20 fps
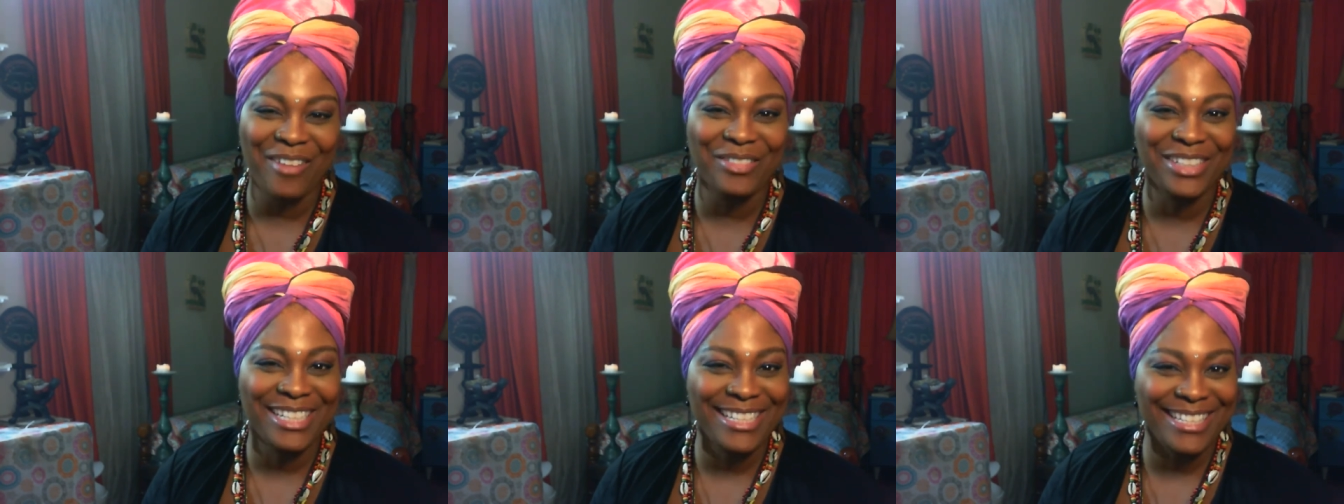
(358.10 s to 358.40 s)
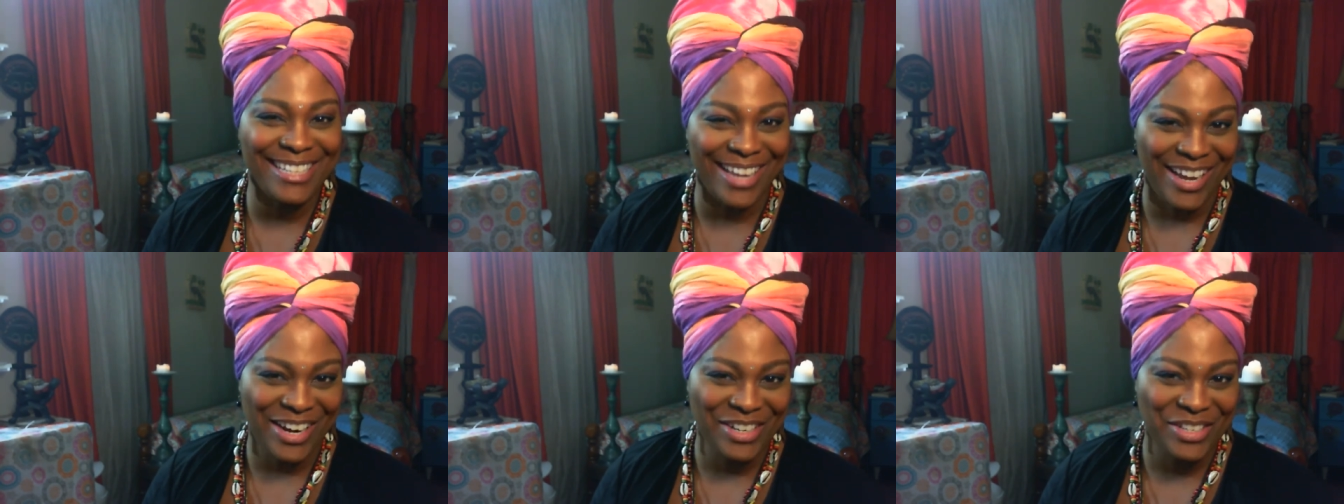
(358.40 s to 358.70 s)
will
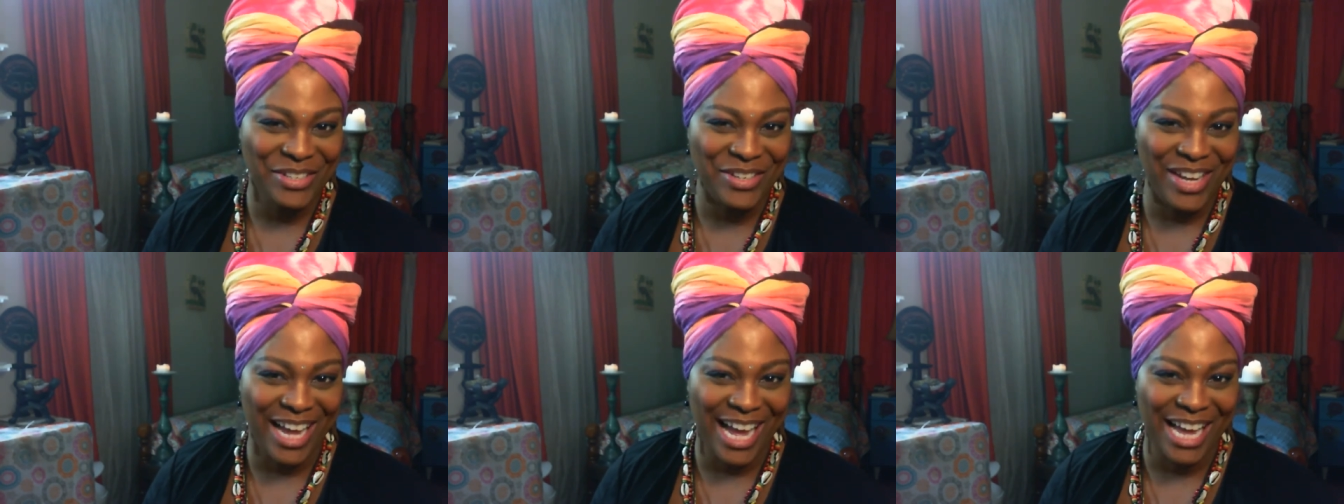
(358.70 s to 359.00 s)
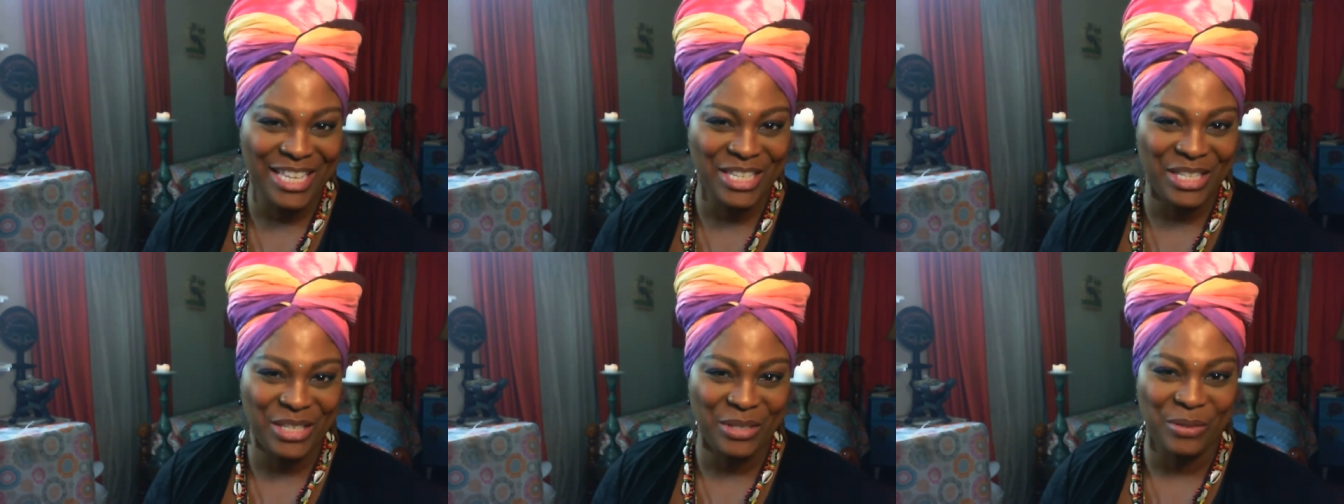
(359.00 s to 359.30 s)
talk to you
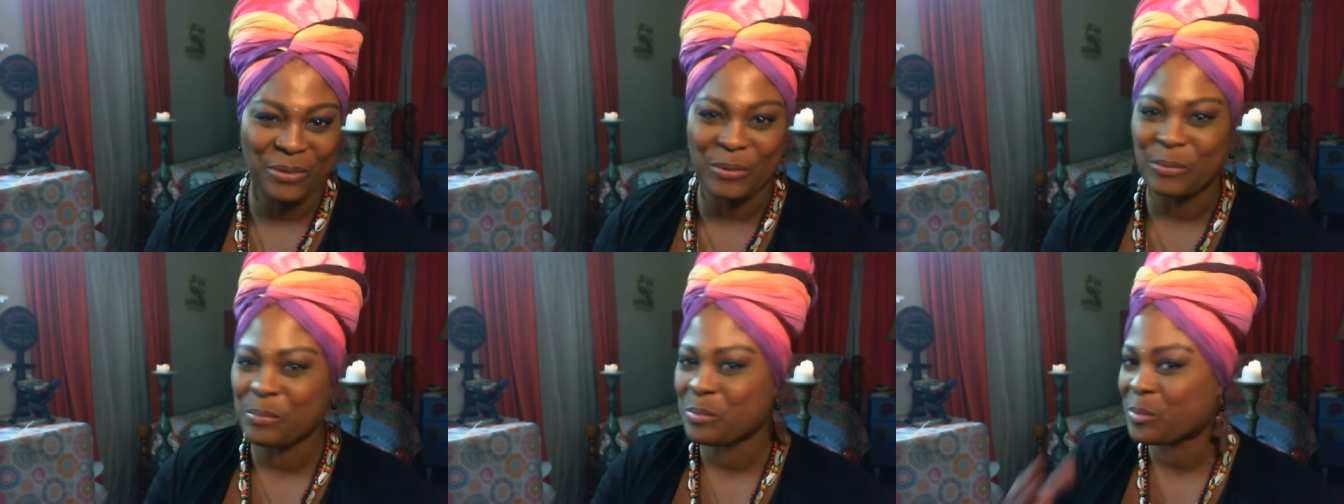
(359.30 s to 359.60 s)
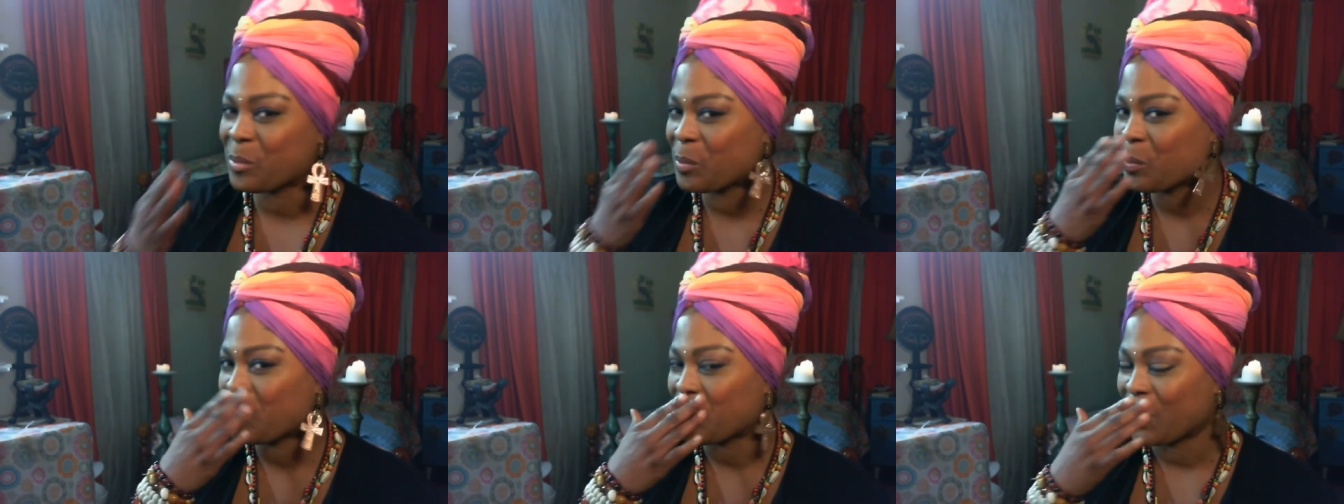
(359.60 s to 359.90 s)
guys soon.
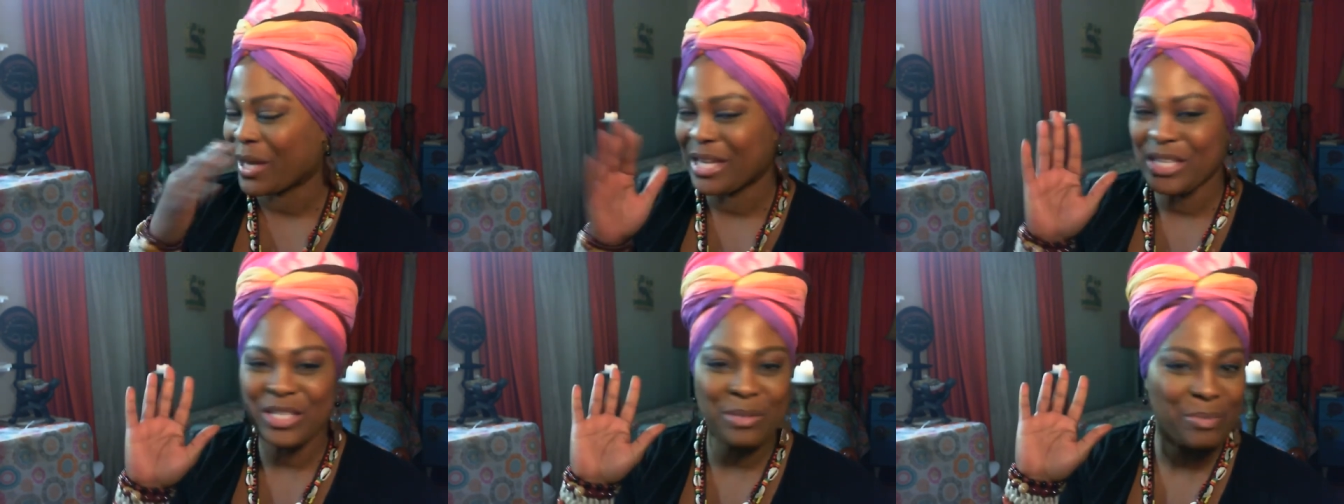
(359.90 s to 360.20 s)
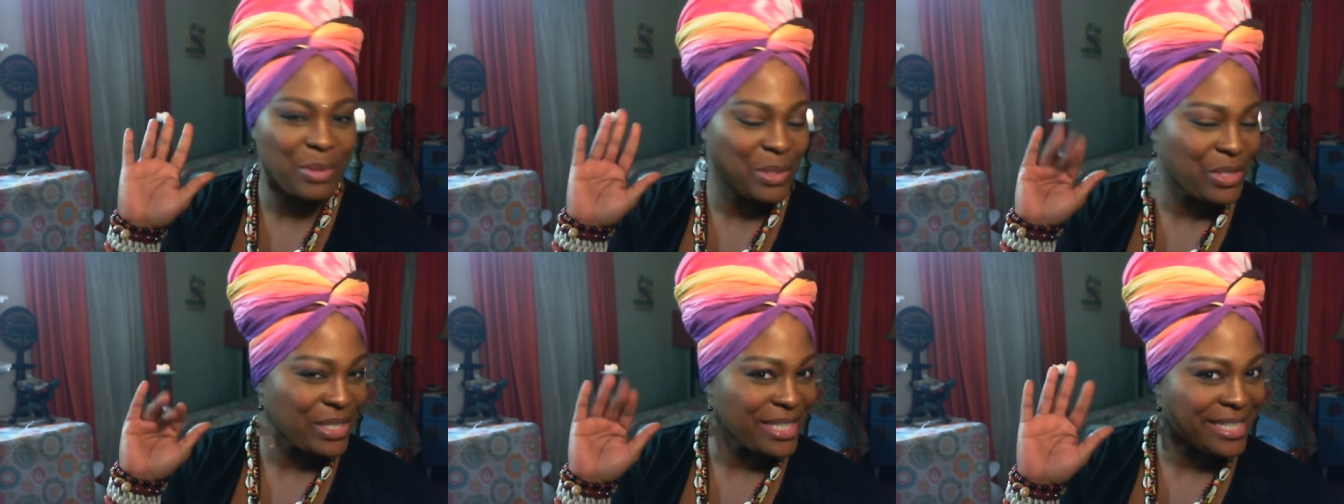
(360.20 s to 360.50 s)

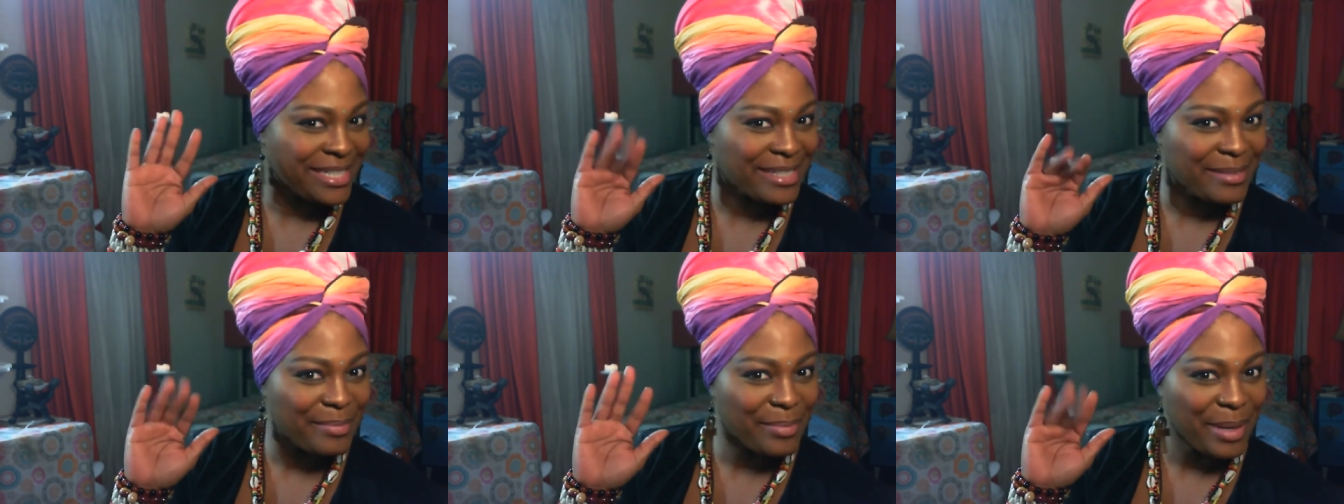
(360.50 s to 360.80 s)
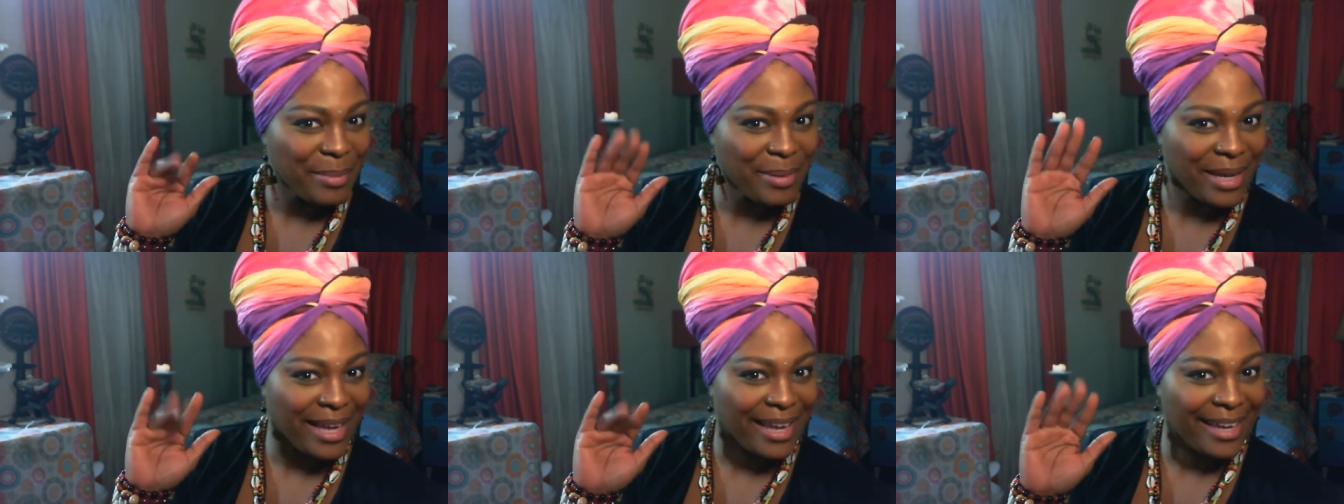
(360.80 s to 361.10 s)
Smooches. Bye
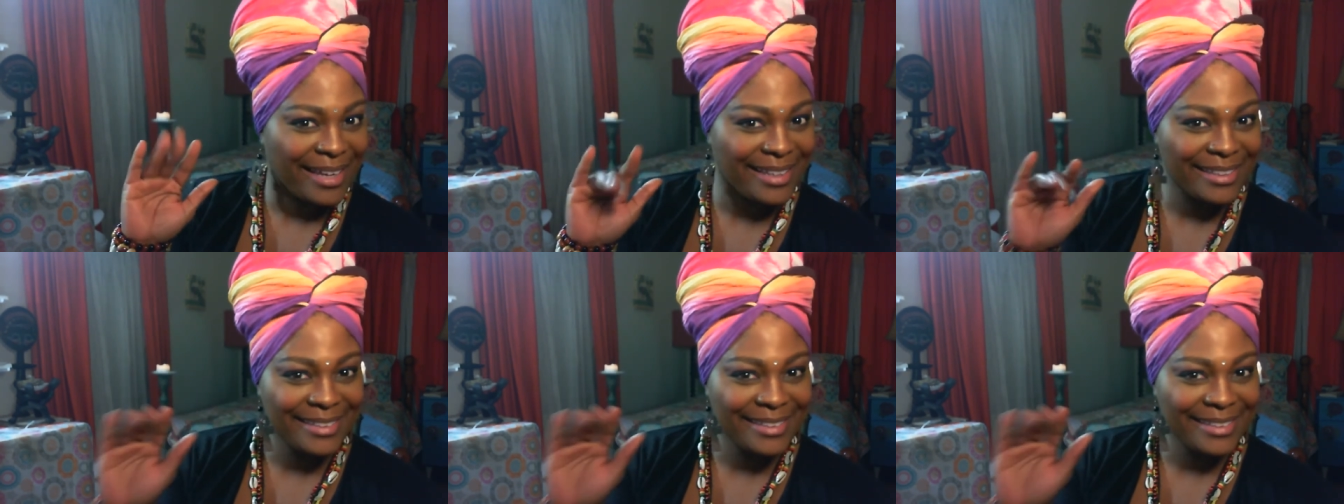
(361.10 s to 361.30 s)
bye.